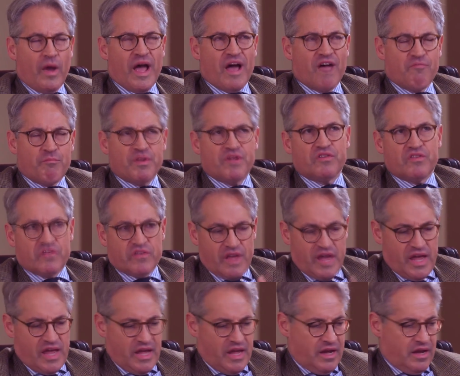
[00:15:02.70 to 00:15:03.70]
have been
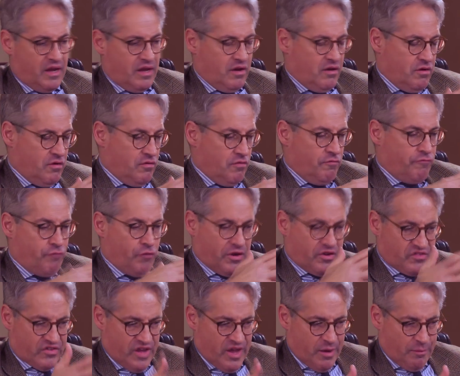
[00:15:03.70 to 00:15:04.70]
saying, for
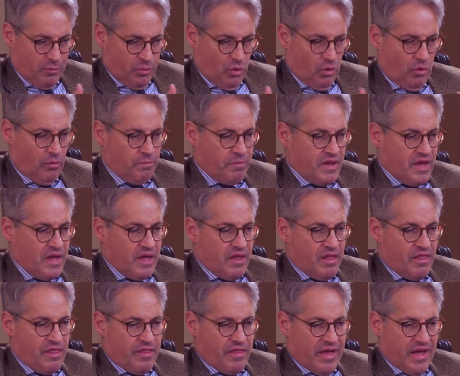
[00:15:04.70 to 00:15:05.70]
example,
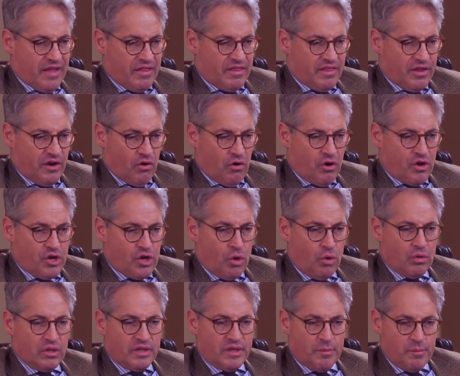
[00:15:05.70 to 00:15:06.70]
that there are
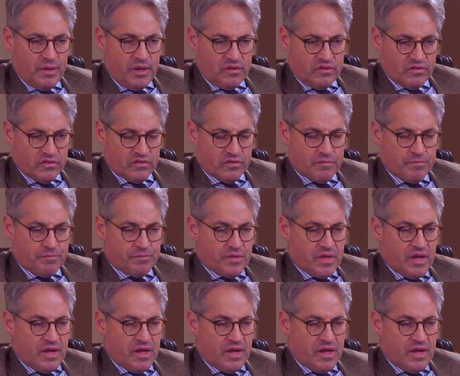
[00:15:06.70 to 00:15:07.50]
no limits,